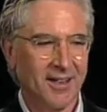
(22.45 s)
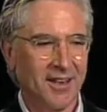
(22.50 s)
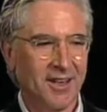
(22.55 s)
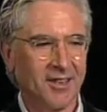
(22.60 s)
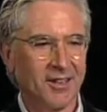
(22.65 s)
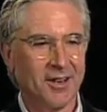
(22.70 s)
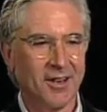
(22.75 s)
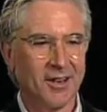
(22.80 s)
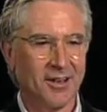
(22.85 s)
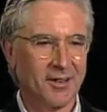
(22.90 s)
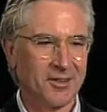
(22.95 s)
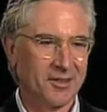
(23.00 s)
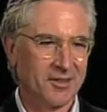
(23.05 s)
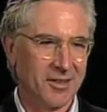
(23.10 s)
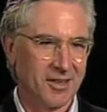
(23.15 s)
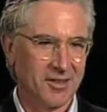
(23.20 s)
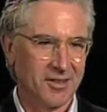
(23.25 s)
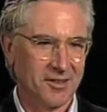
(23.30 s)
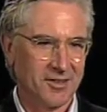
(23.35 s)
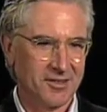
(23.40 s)
And then in
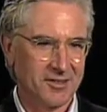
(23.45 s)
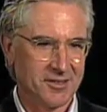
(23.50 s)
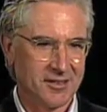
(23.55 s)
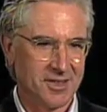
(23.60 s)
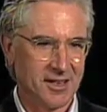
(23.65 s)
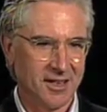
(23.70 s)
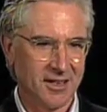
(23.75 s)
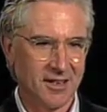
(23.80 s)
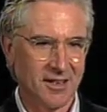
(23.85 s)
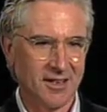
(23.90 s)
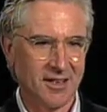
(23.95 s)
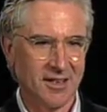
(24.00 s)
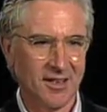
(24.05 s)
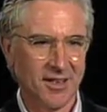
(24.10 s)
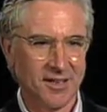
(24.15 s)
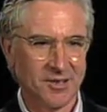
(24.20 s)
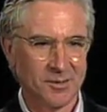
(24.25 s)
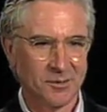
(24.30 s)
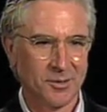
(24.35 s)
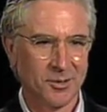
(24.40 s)
Saigon,
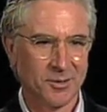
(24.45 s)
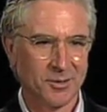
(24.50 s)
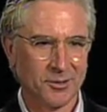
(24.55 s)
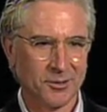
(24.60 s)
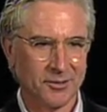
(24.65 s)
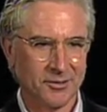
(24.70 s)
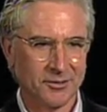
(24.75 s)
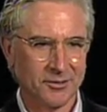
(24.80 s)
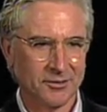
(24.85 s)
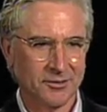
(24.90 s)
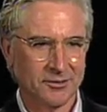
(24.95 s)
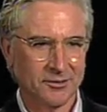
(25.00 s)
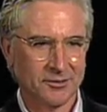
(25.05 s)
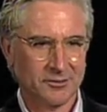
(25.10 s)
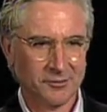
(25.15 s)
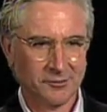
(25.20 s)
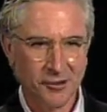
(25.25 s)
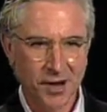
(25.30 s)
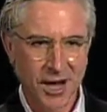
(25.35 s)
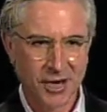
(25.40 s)
I spoke
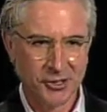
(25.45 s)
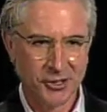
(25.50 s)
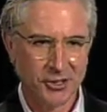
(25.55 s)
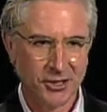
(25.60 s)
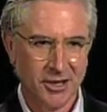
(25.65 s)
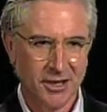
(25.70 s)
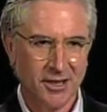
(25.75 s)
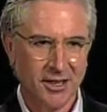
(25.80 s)
French.